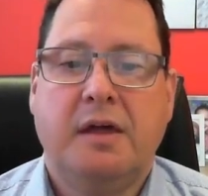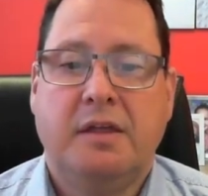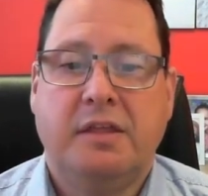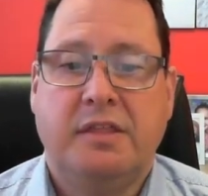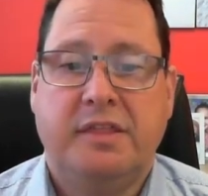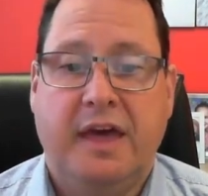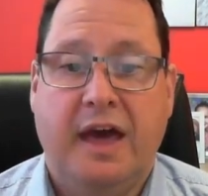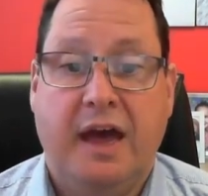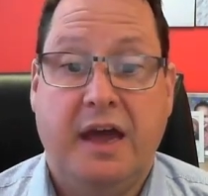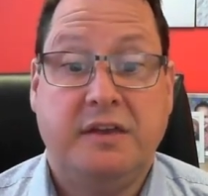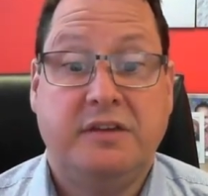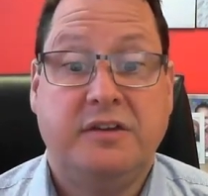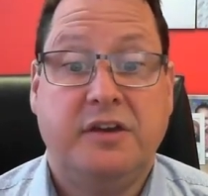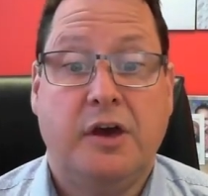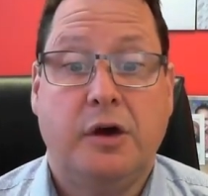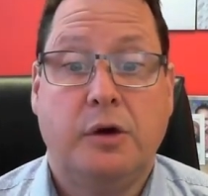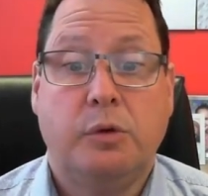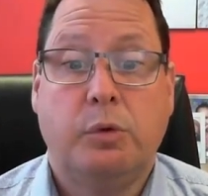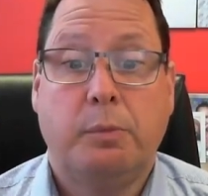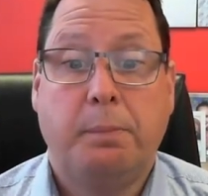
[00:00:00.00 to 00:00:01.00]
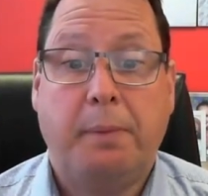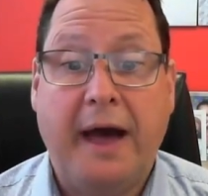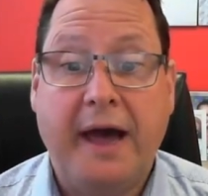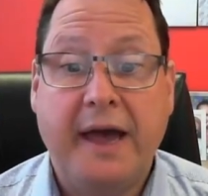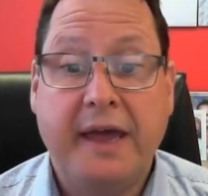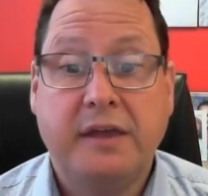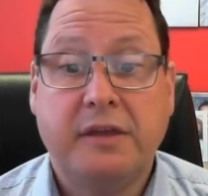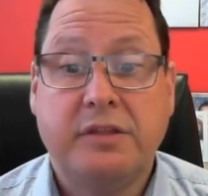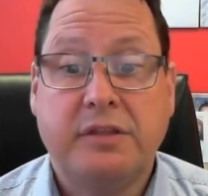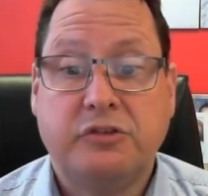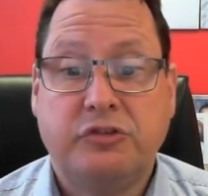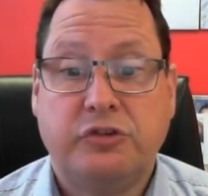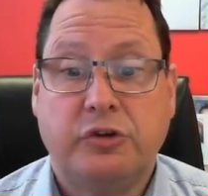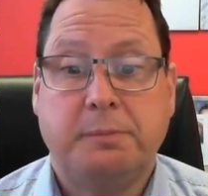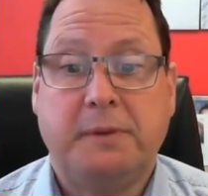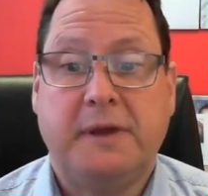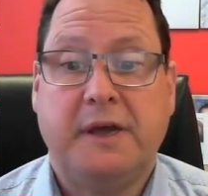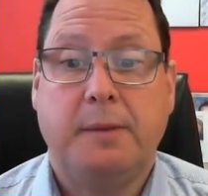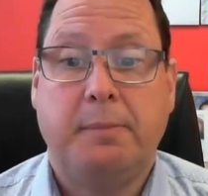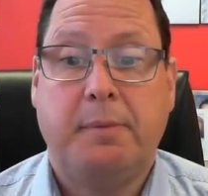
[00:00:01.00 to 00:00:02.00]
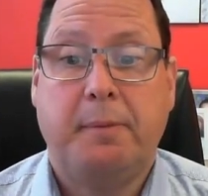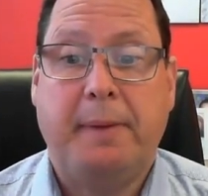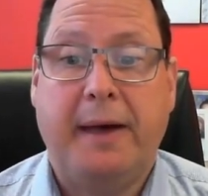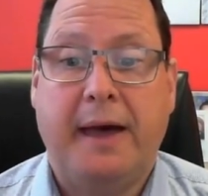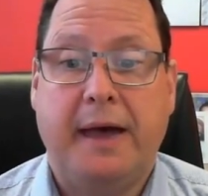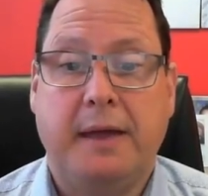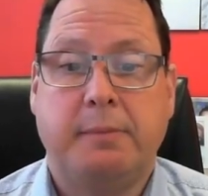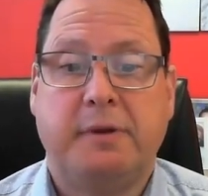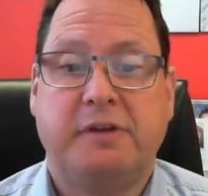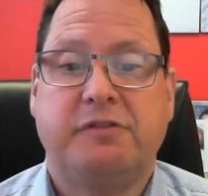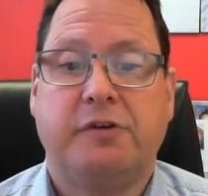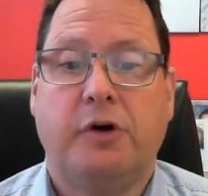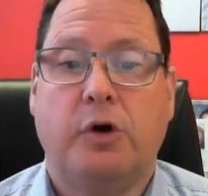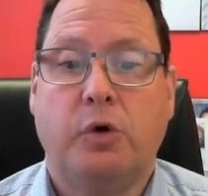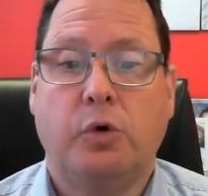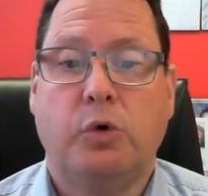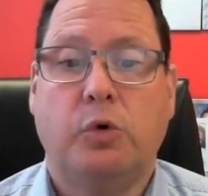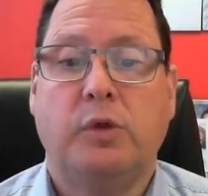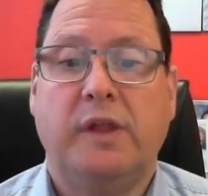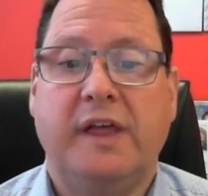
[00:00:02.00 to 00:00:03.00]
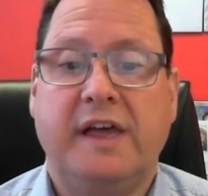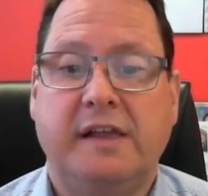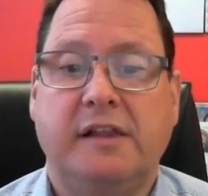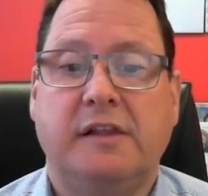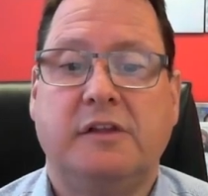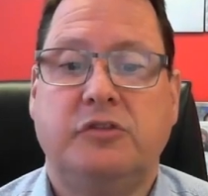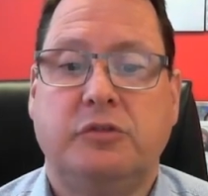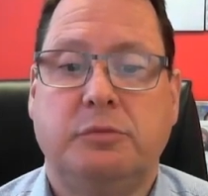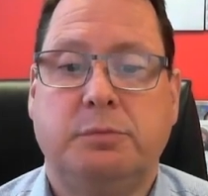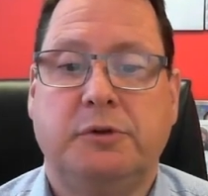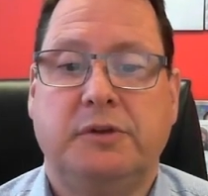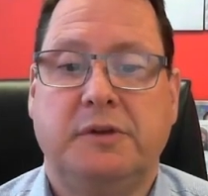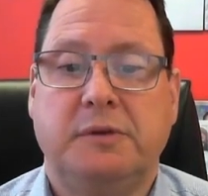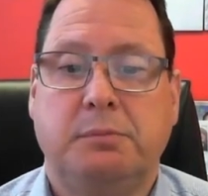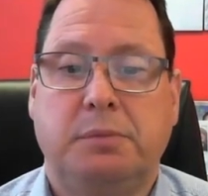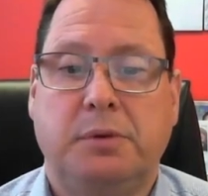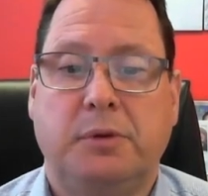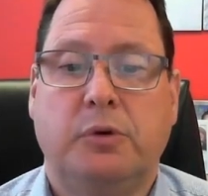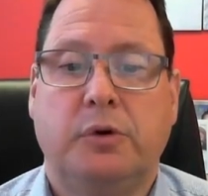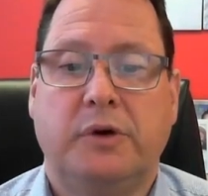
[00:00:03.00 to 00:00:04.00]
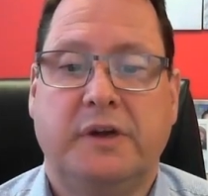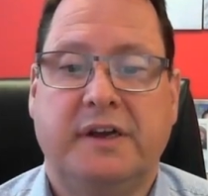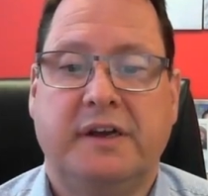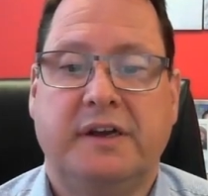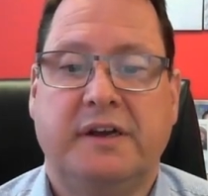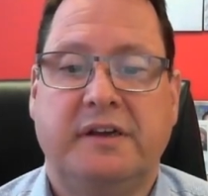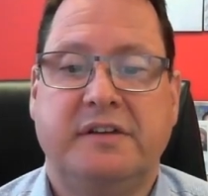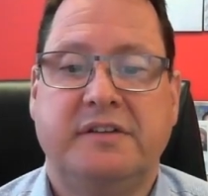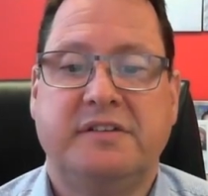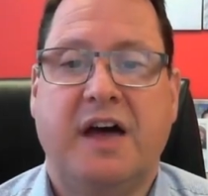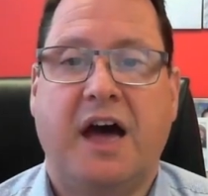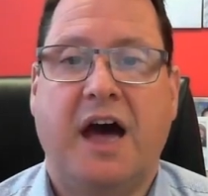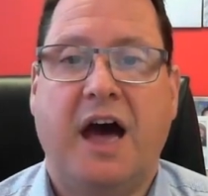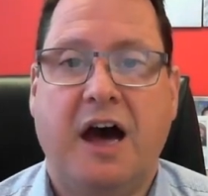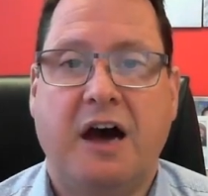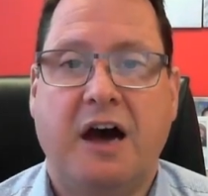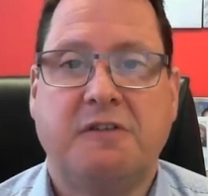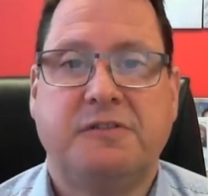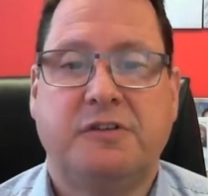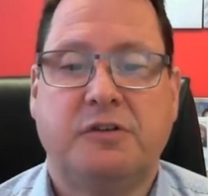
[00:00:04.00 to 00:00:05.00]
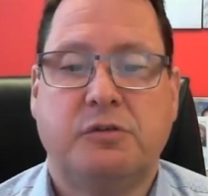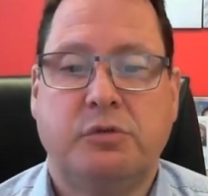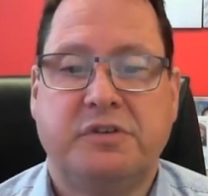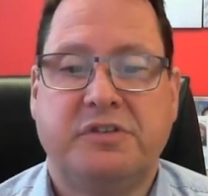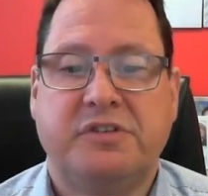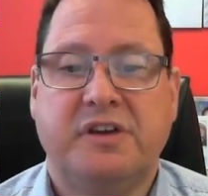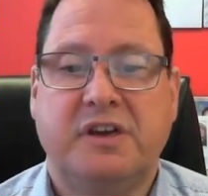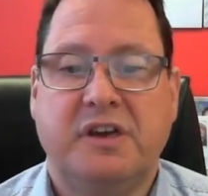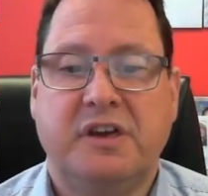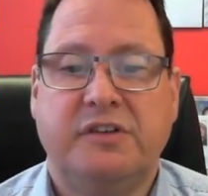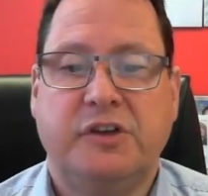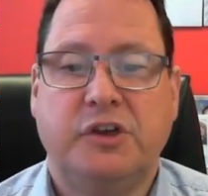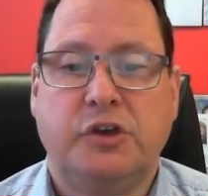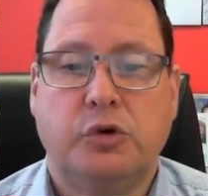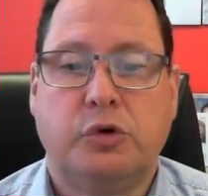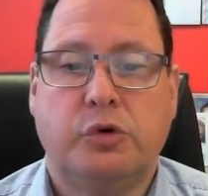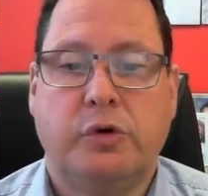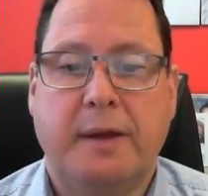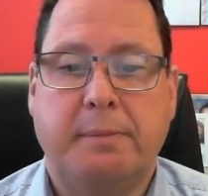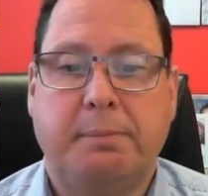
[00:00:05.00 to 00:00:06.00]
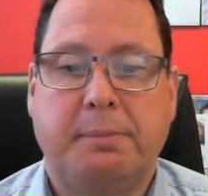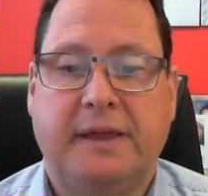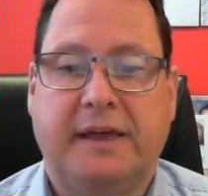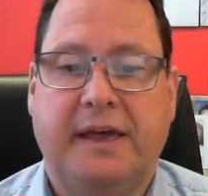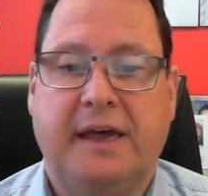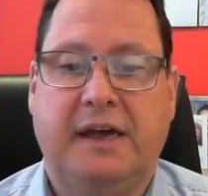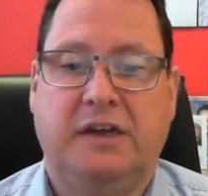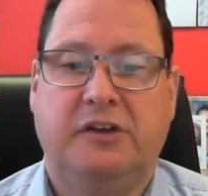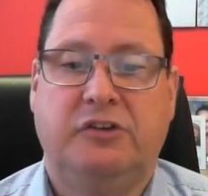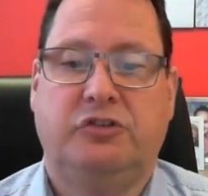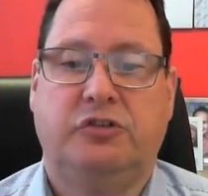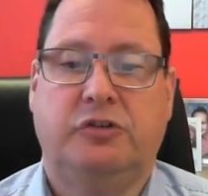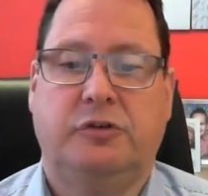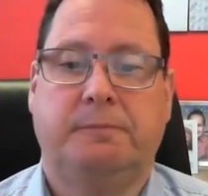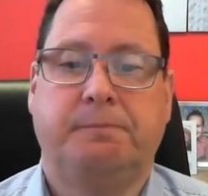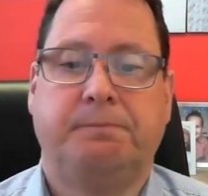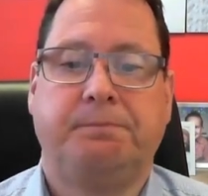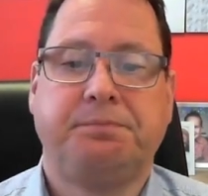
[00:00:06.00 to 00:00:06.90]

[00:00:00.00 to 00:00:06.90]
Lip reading: The ATO will pay you the JobKeeper payment for all eligible employees after receiving your application.